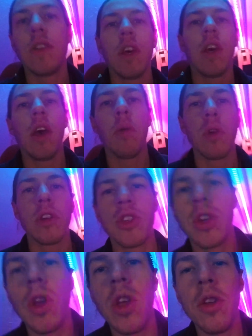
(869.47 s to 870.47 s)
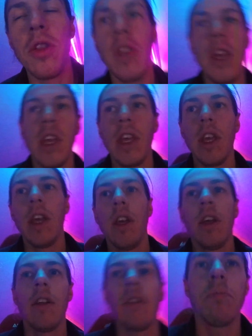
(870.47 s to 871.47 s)
I want to show you
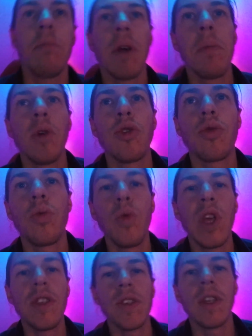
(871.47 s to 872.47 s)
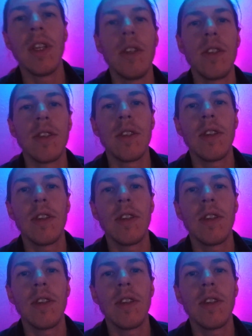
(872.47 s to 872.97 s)
my most recent